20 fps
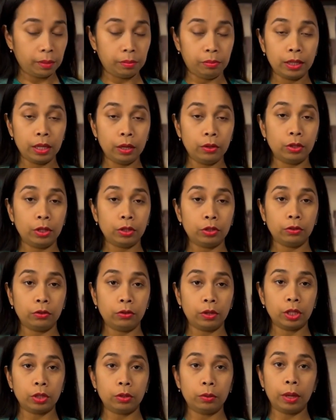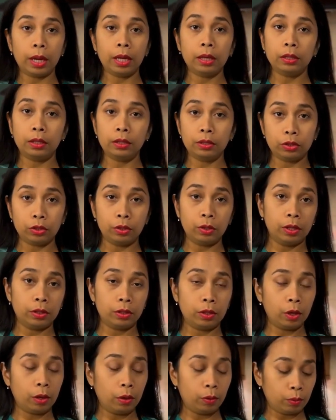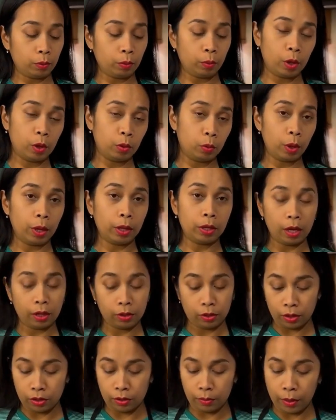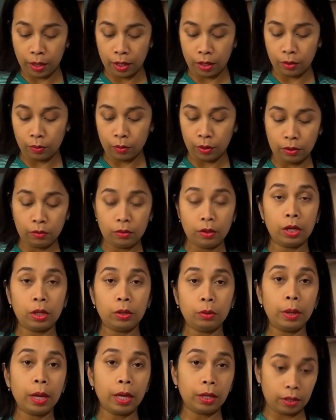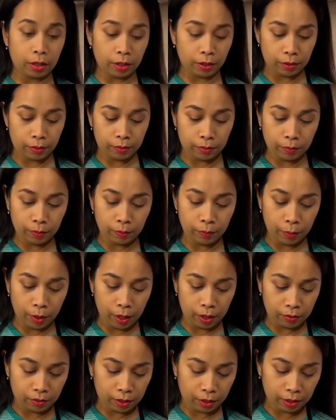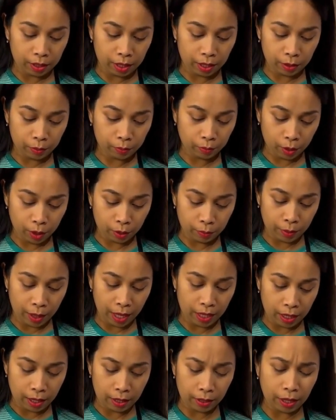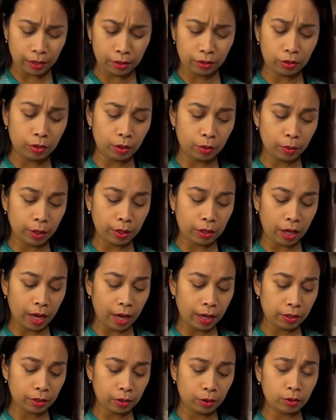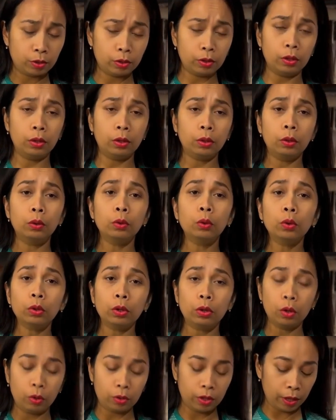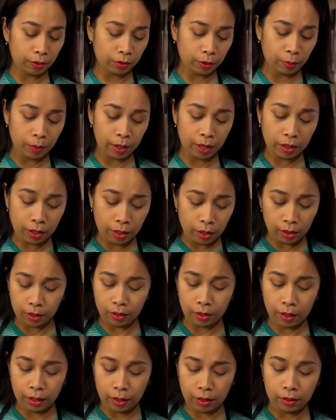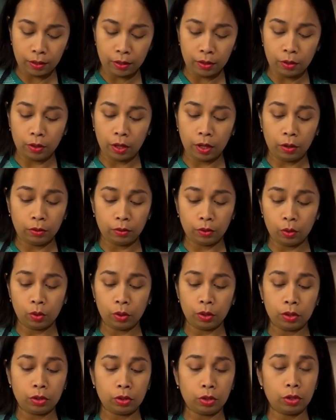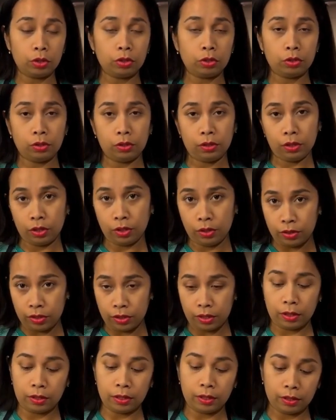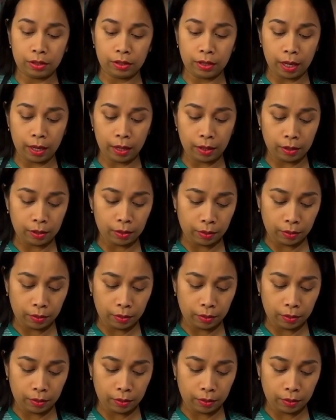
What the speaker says: Now just fresh pandan, so I thought, well, why not just make it with fresh pandan? But if you think, well, Mega, that's too much hassle, or you don't have a blender, you can of course just use this instead.